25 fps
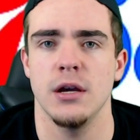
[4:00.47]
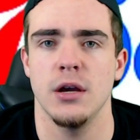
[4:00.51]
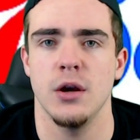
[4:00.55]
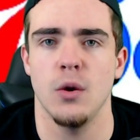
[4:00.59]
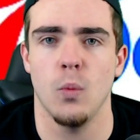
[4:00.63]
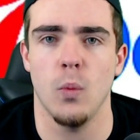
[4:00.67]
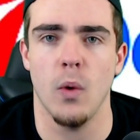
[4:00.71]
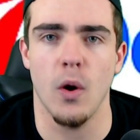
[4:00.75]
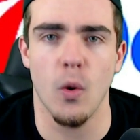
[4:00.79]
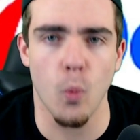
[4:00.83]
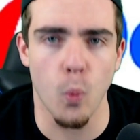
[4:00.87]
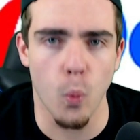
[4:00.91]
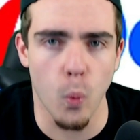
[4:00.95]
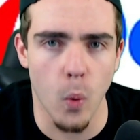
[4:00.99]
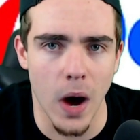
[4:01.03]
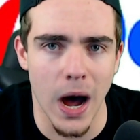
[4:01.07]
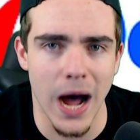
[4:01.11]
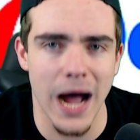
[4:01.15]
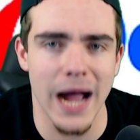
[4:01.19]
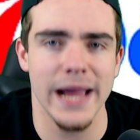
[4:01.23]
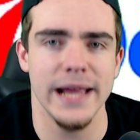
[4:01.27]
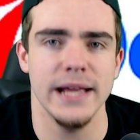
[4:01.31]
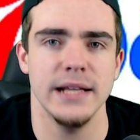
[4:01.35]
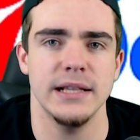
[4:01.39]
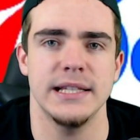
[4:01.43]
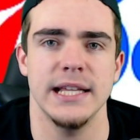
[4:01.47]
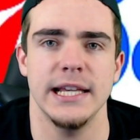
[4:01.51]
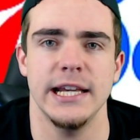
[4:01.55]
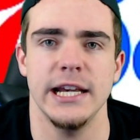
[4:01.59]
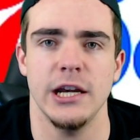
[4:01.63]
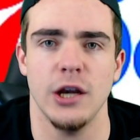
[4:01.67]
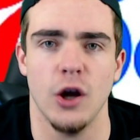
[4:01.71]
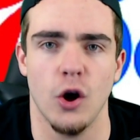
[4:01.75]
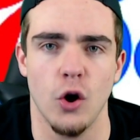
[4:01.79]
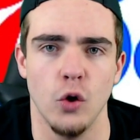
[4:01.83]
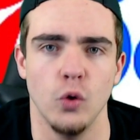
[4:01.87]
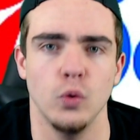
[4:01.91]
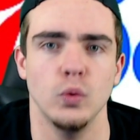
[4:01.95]
Well, why did
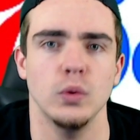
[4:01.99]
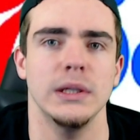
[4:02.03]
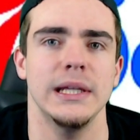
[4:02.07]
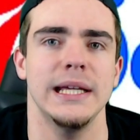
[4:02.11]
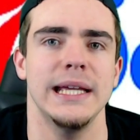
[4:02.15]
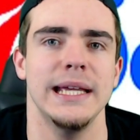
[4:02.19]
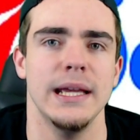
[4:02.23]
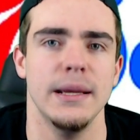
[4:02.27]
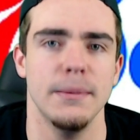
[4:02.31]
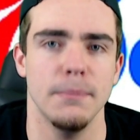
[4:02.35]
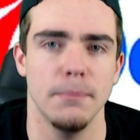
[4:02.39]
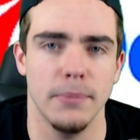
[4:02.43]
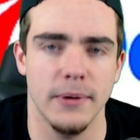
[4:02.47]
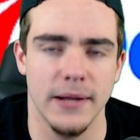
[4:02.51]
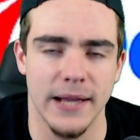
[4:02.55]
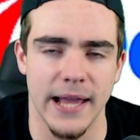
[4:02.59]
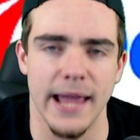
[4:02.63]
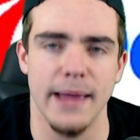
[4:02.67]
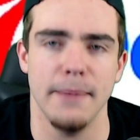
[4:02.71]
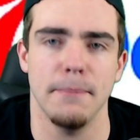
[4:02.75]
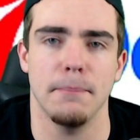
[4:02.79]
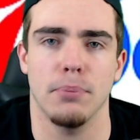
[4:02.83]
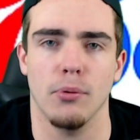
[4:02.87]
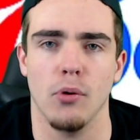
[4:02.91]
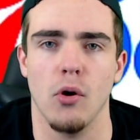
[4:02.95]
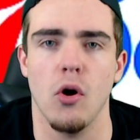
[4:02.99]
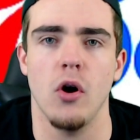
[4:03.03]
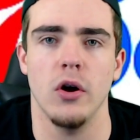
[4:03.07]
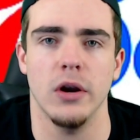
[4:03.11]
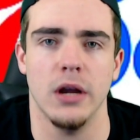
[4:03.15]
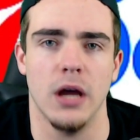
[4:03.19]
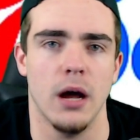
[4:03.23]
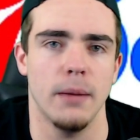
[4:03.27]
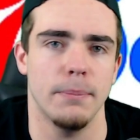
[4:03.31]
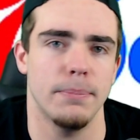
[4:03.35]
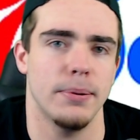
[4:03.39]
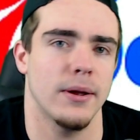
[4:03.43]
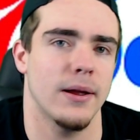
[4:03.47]
it only get brought
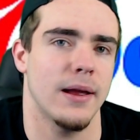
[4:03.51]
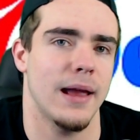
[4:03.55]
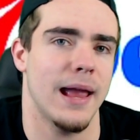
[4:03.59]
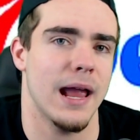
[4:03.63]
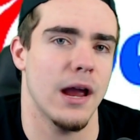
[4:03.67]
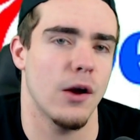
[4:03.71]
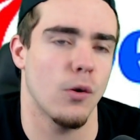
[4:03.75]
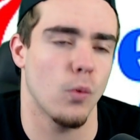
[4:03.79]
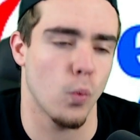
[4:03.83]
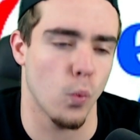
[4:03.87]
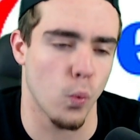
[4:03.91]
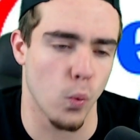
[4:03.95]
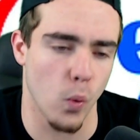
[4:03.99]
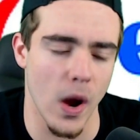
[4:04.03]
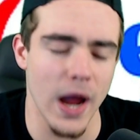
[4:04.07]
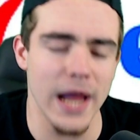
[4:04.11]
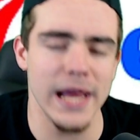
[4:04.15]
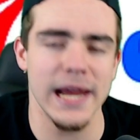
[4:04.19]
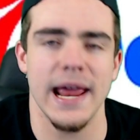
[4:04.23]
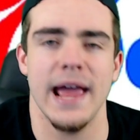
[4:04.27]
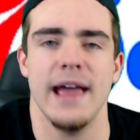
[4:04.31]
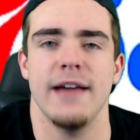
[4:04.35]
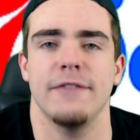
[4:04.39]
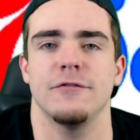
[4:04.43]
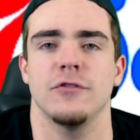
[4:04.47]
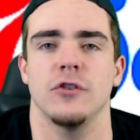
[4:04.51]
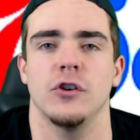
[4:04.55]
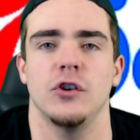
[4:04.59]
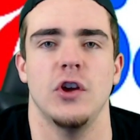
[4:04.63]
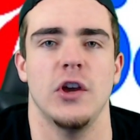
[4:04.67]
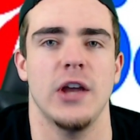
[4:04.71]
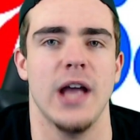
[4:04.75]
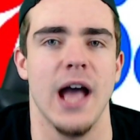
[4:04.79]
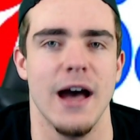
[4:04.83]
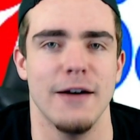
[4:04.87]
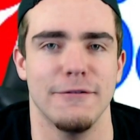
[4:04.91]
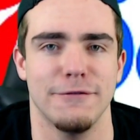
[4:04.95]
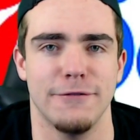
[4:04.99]
up right after you
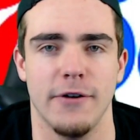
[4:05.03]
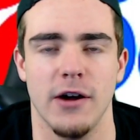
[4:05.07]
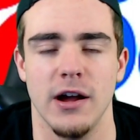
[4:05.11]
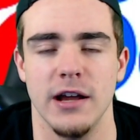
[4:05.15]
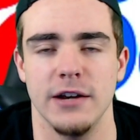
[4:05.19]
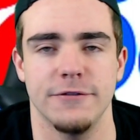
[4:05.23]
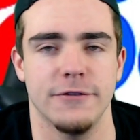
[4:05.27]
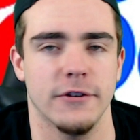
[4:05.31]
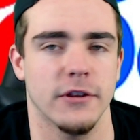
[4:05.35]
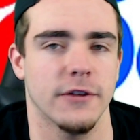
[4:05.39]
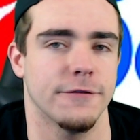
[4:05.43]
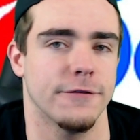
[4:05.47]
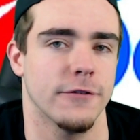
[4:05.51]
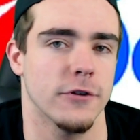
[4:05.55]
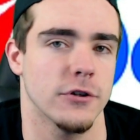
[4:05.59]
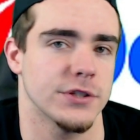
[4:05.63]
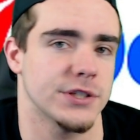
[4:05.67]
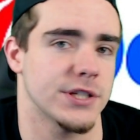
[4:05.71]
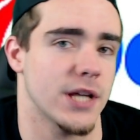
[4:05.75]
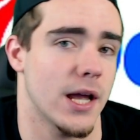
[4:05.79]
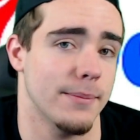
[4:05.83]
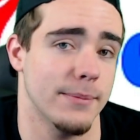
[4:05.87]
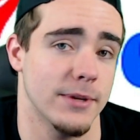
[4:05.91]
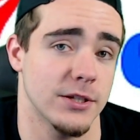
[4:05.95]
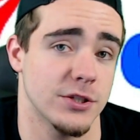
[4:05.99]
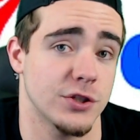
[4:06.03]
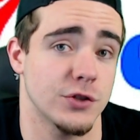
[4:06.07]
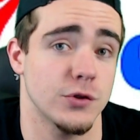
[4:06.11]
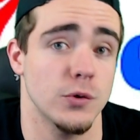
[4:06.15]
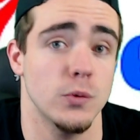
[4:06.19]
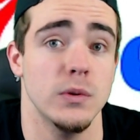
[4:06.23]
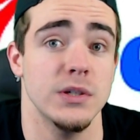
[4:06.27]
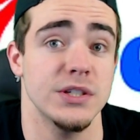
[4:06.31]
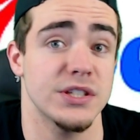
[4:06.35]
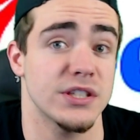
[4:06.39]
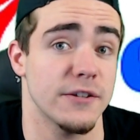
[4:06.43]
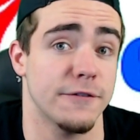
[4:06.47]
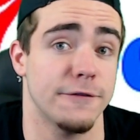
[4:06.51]
got fined for the first time? As soon
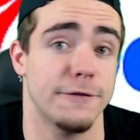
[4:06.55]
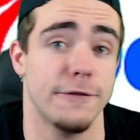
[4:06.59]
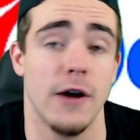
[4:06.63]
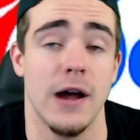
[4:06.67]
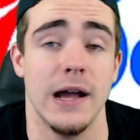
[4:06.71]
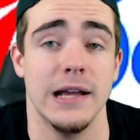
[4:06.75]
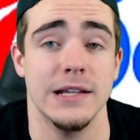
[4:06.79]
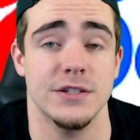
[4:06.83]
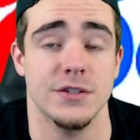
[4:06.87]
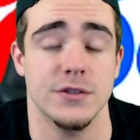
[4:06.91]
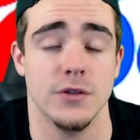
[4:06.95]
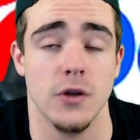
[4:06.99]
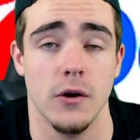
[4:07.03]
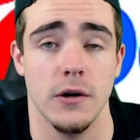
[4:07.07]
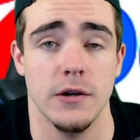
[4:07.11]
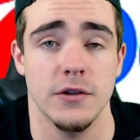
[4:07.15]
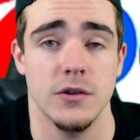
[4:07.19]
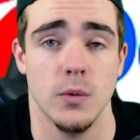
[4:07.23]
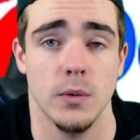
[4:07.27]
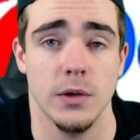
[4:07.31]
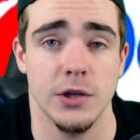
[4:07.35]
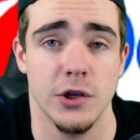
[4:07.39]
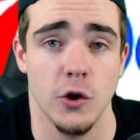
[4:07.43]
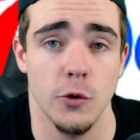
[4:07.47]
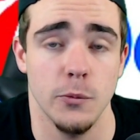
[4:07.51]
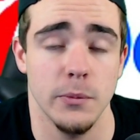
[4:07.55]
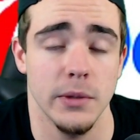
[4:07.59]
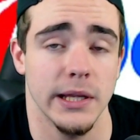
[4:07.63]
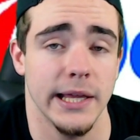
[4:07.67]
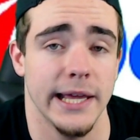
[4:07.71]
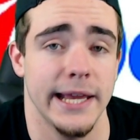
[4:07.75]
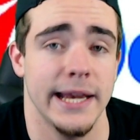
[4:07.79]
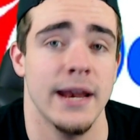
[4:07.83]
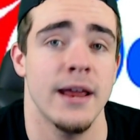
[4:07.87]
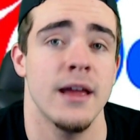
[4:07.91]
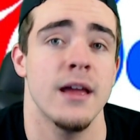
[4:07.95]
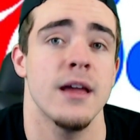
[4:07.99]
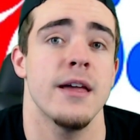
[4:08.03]
as the fine started to
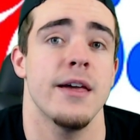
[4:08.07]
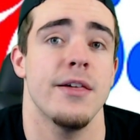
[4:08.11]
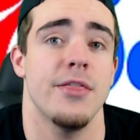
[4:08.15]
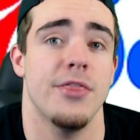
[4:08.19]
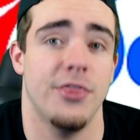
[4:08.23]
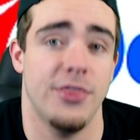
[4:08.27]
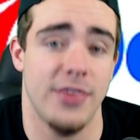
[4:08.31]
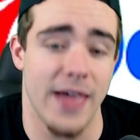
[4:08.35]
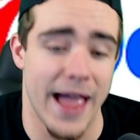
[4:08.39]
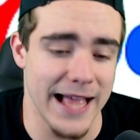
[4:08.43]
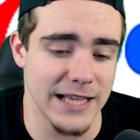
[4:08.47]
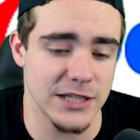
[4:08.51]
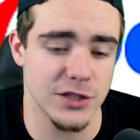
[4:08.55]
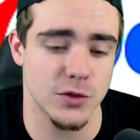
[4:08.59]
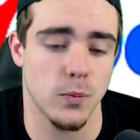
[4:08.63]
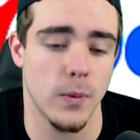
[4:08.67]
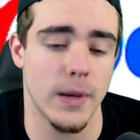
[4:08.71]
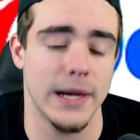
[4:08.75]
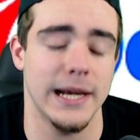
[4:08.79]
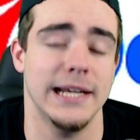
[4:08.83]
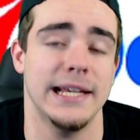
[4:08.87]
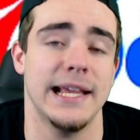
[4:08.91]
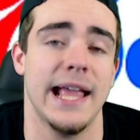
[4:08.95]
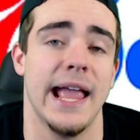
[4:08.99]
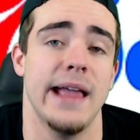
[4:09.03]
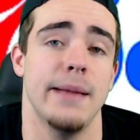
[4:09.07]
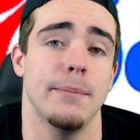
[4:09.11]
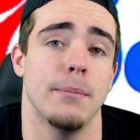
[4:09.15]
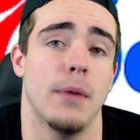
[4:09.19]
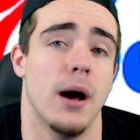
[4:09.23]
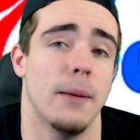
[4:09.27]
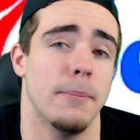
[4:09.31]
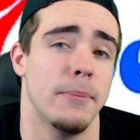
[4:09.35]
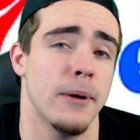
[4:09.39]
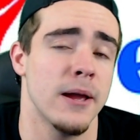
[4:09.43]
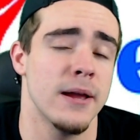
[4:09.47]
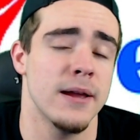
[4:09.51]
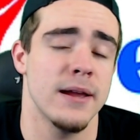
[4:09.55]
accumulate, that's when it came
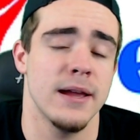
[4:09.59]
up.